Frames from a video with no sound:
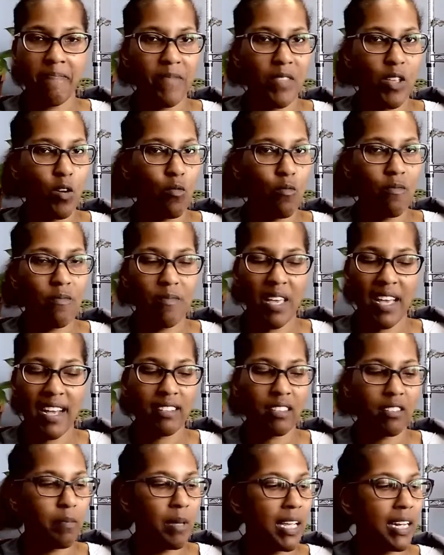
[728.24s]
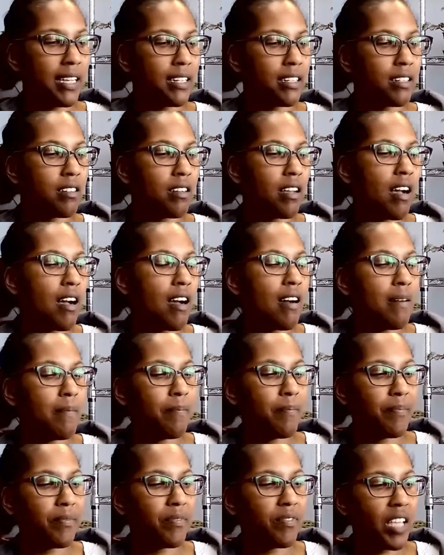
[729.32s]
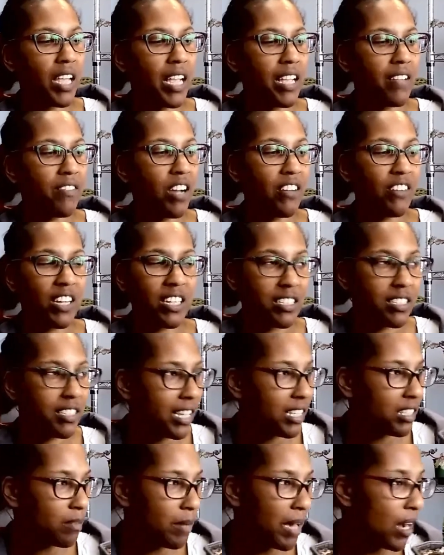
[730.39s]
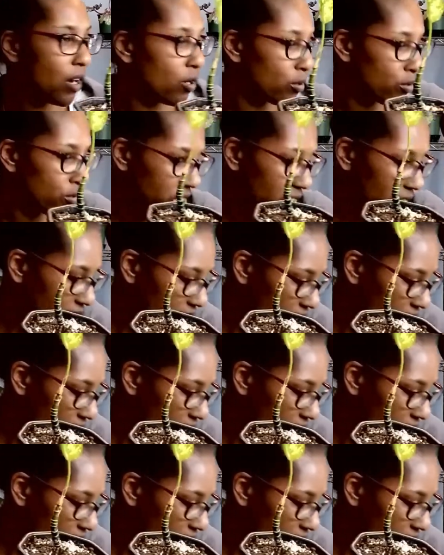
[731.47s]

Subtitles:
nope, hasn't made it. I've had to take them out